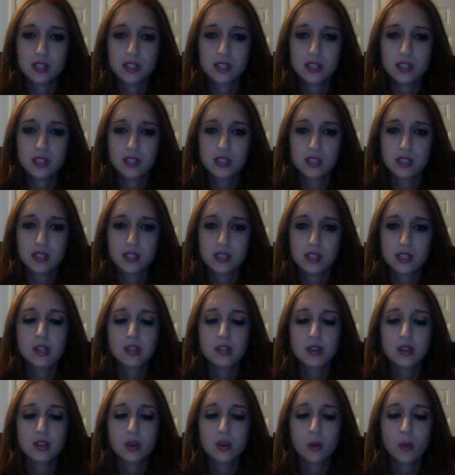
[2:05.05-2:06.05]
Because I bought this
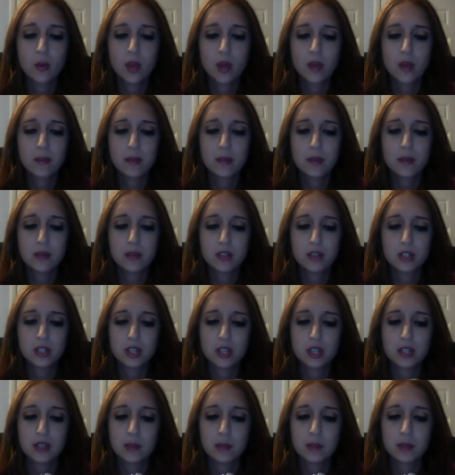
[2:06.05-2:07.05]
on a whim, and I was just
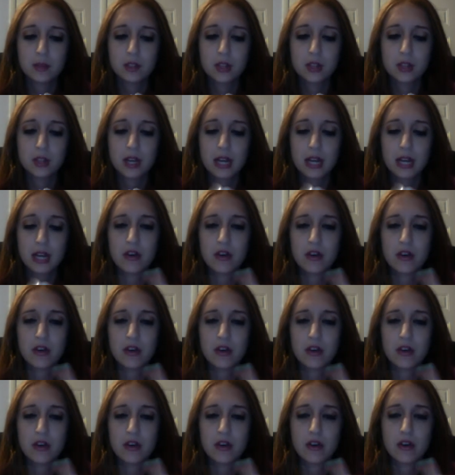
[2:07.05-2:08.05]
like, let me try it out.
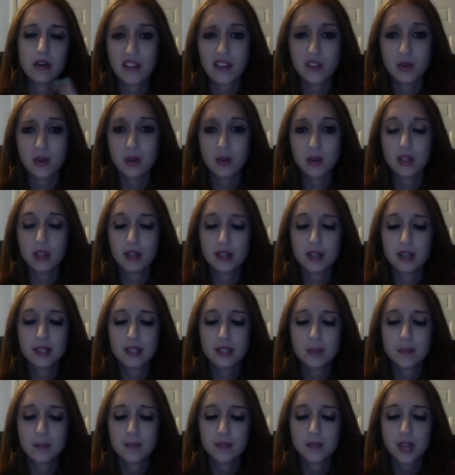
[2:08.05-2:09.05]
Never really liked
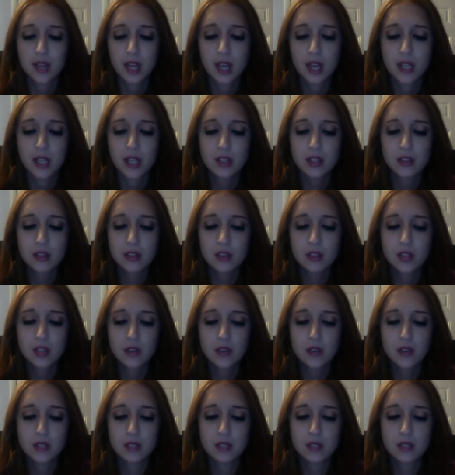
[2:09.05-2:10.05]
it until I
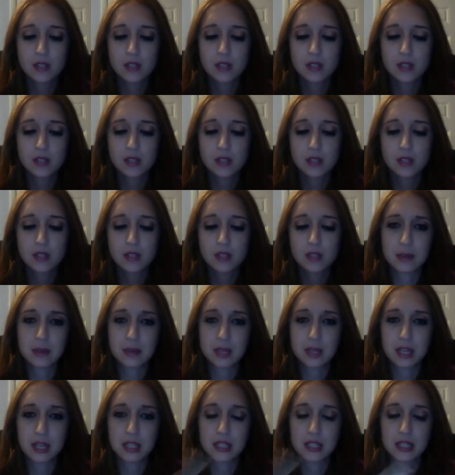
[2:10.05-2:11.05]
discovered it's basically the same
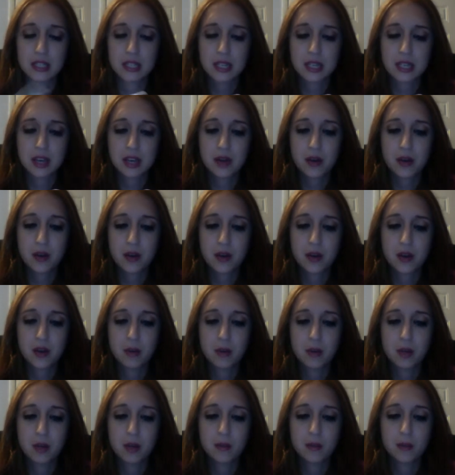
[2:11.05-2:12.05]
thing as the
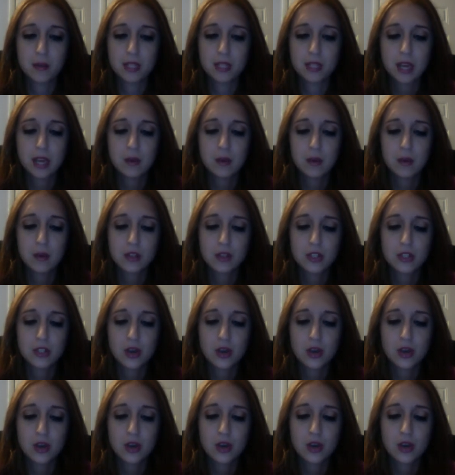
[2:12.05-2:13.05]
Urban Decay one.
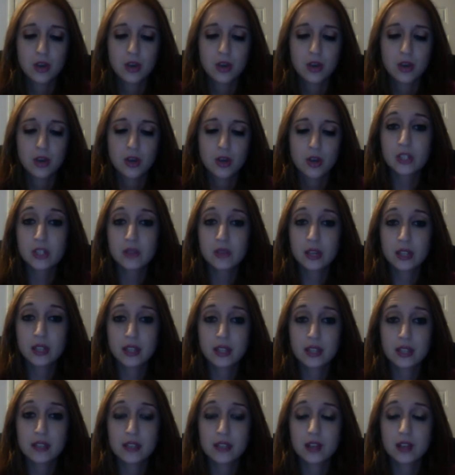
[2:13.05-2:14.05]
So I do like
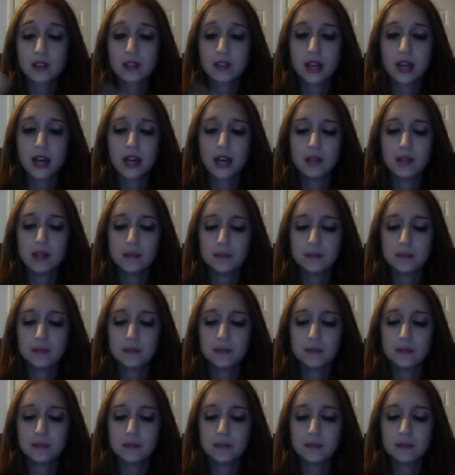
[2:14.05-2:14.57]
this a lot.